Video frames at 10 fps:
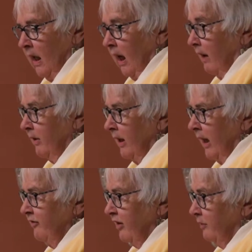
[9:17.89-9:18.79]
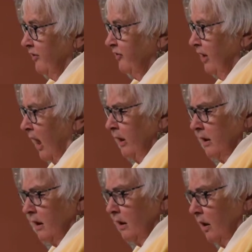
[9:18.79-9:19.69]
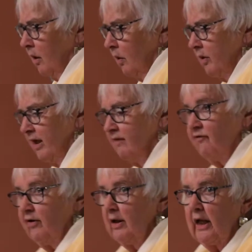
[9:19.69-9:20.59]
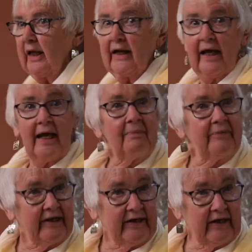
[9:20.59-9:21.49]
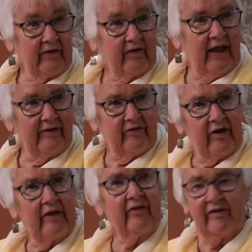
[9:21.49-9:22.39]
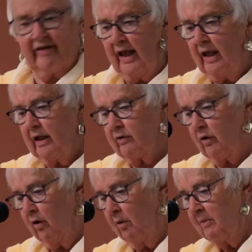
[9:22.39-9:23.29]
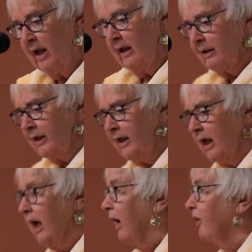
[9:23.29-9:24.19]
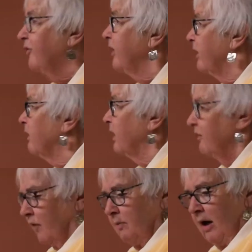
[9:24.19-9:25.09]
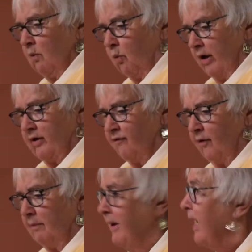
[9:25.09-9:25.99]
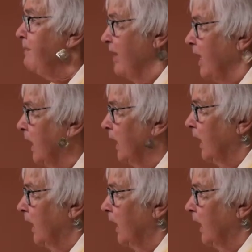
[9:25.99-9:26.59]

I realized I was not alone in feeling an emptiness at just staying at home, cleaning house, and caring for my wonderful baby.